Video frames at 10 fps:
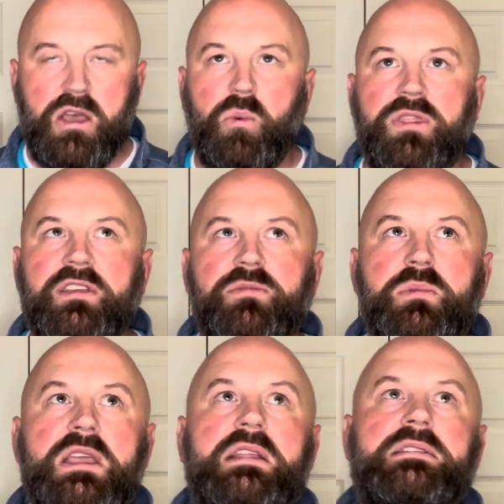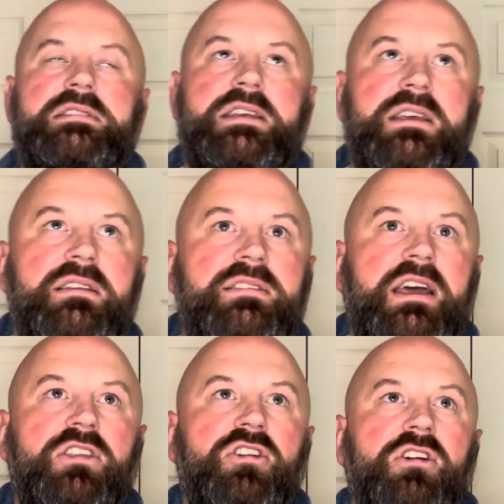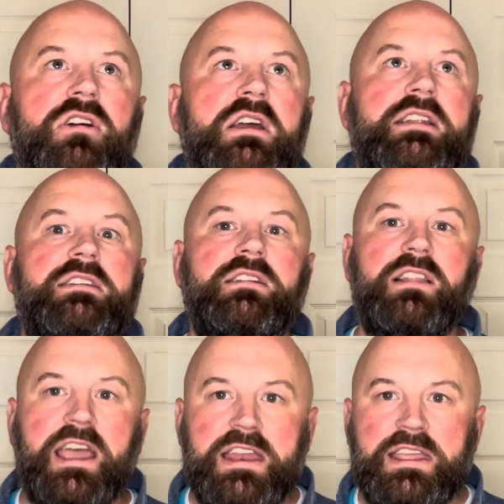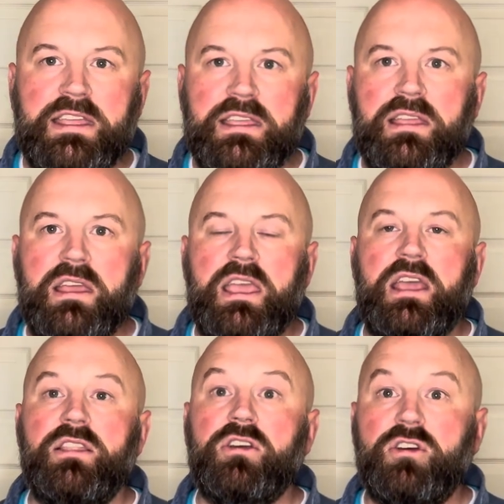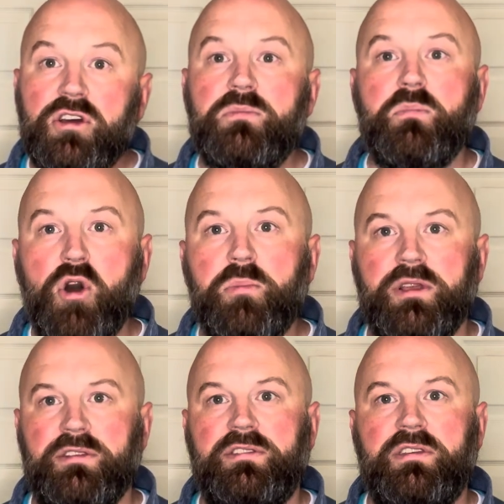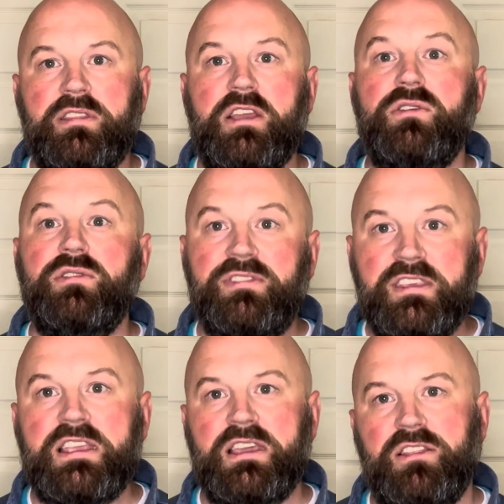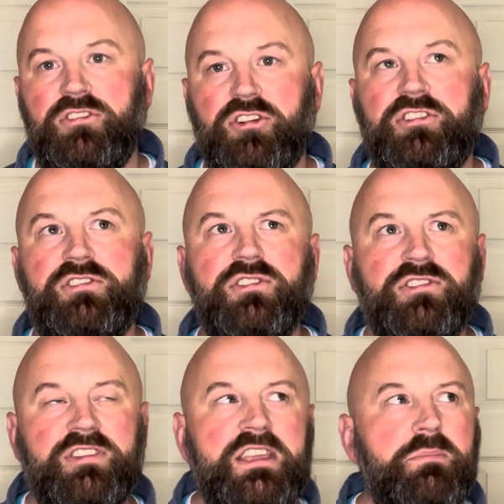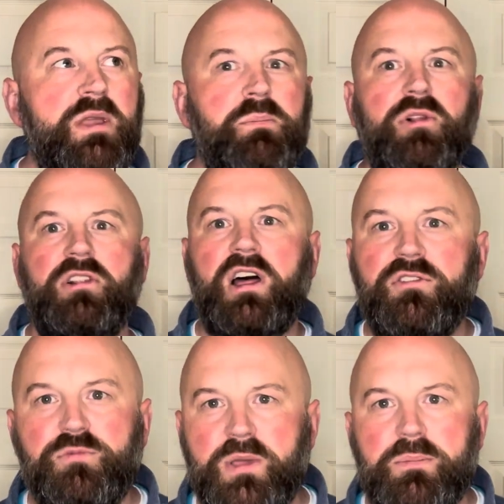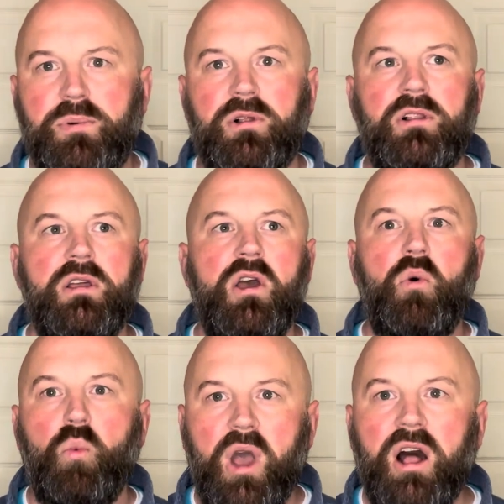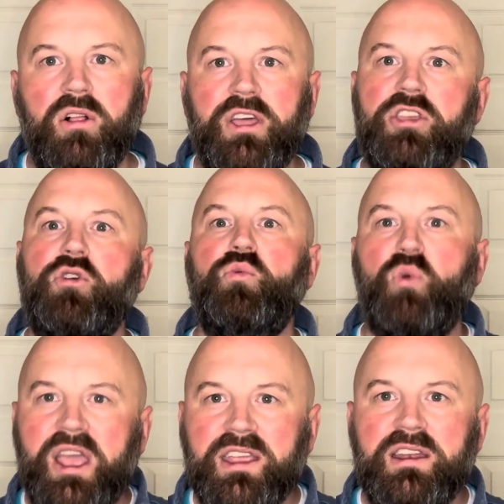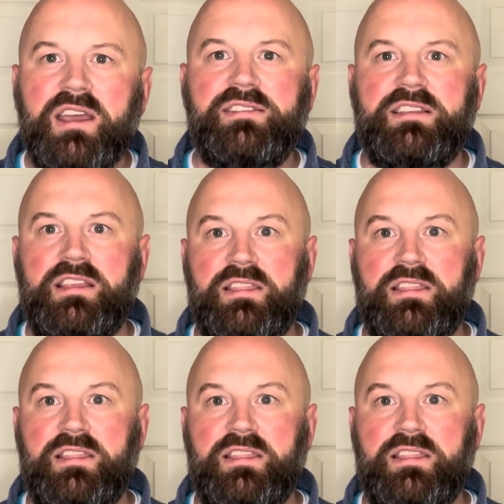What this means is that you're delighting in the good moments that you see in the church. As you're seeing people love people well, that you're recognizing